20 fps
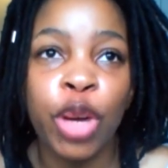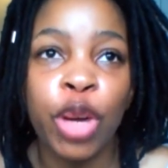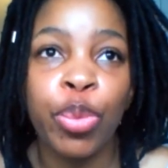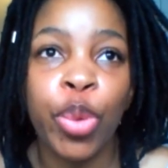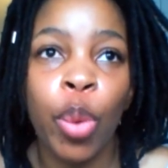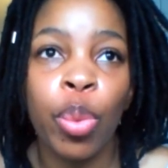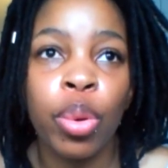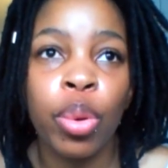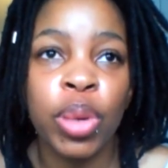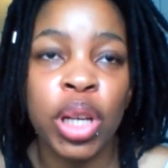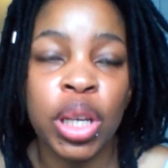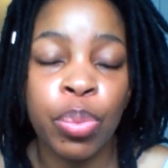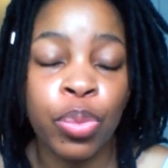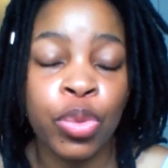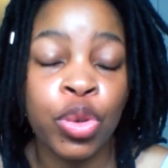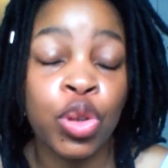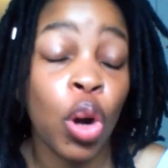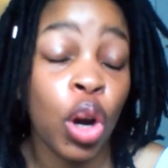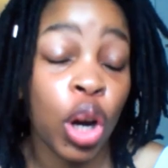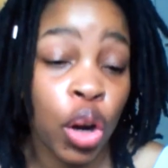probably
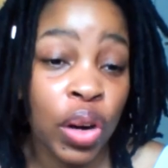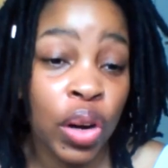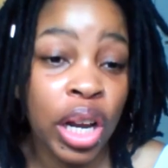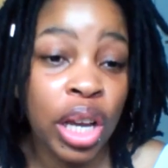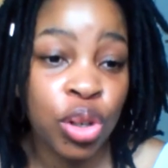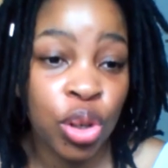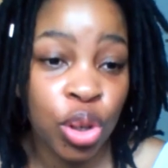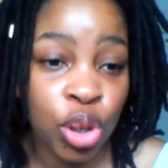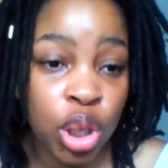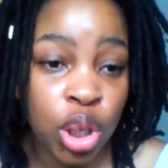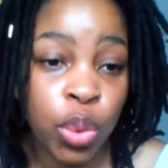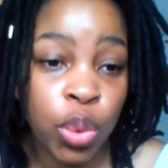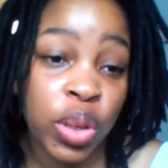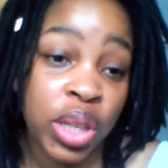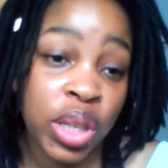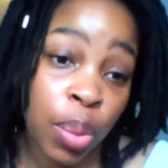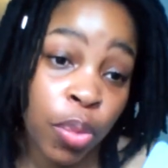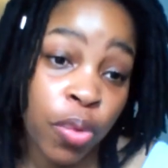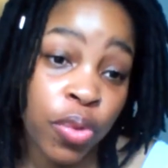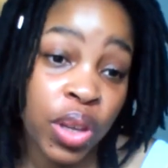stronger relationships with
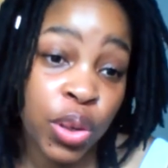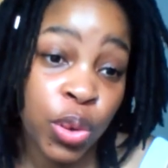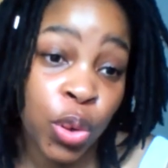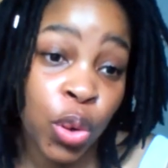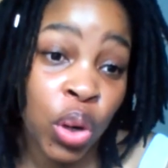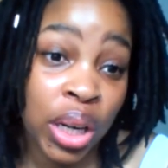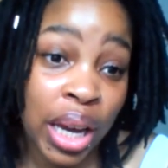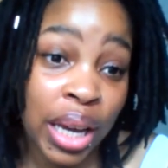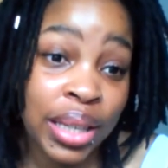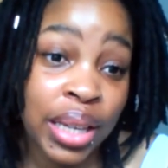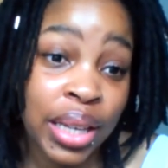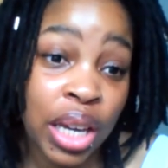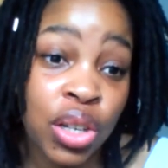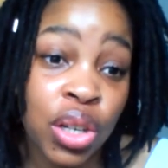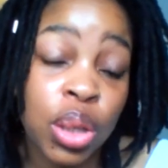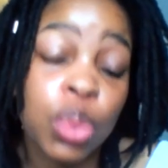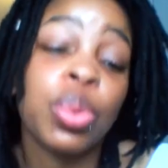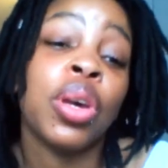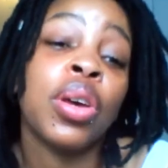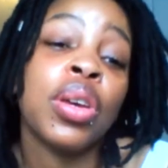some of these
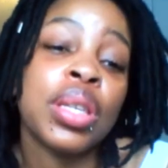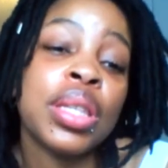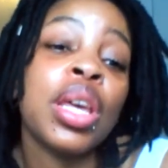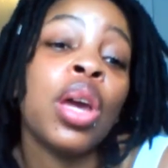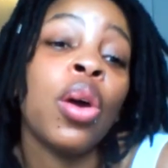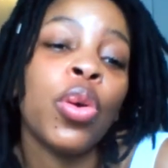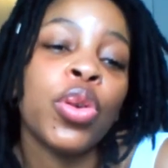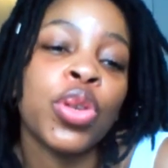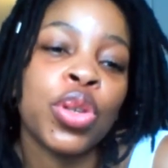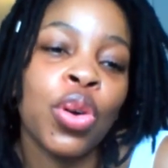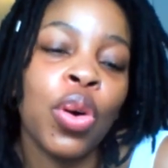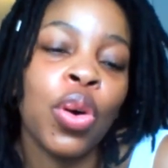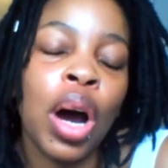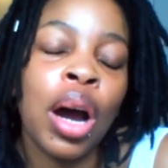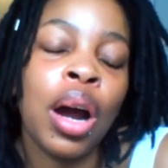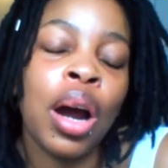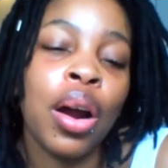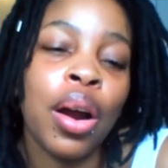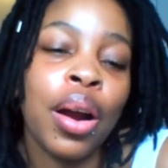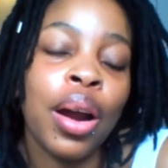organizations because they also
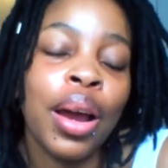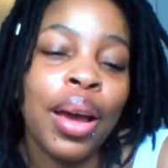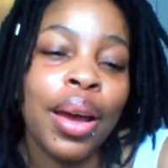are